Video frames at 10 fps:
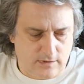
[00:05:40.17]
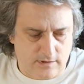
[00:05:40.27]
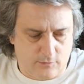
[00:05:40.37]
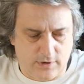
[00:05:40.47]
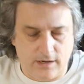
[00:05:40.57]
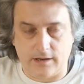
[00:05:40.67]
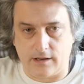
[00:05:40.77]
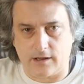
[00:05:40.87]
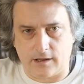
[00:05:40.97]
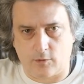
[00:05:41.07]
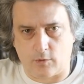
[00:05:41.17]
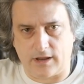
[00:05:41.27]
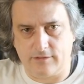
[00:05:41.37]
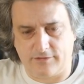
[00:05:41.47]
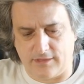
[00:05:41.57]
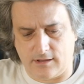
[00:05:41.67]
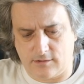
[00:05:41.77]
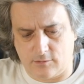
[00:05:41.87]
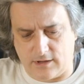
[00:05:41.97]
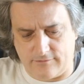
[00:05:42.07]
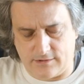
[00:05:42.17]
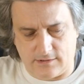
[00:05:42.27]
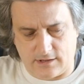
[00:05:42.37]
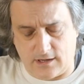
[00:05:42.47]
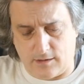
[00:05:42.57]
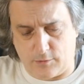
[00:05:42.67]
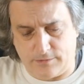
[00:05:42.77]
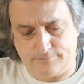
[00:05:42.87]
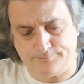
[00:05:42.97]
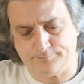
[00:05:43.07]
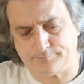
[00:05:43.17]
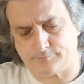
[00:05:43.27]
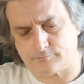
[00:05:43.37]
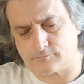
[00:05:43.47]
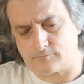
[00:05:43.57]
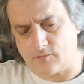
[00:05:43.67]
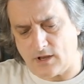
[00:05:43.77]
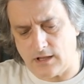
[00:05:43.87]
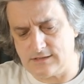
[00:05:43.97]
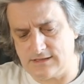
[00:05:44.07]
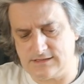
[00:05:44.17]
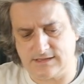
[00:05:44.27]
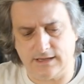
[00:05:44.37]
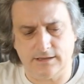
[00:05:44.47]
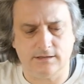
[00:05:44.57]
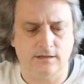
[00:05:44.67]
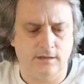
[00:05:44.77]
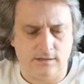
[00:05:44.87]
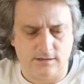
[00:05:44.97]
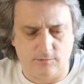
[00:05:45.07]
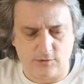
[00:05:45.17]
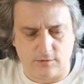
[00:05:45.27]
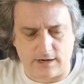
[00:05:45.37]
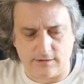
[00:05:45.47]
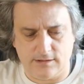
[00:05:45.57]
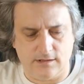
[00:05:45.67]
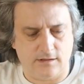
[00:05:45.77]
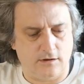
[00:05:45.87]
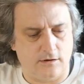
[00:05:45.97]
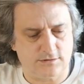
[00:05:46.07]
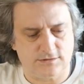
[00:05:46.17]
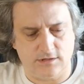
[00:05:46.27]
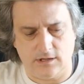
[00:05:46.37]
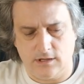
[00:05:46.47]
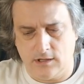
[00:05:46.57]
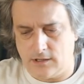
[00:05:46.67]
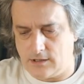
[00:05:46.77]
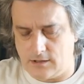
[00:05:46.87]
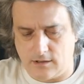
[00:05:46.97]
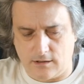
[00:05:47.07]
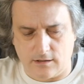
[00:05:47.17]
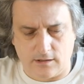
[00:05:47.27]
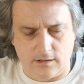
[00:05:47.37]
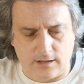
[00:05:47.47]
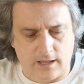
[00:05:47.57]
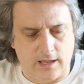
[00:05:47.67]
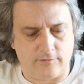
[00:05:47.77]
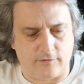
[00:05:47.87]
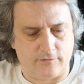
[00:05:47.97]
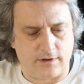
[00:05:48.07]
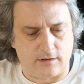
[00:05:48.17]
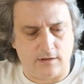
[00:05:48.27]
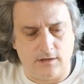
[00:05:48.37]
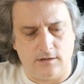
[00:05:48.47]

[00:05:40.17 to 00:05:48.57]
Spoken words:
really a great thing to have in the camera. As I said, the modularity goes in everything.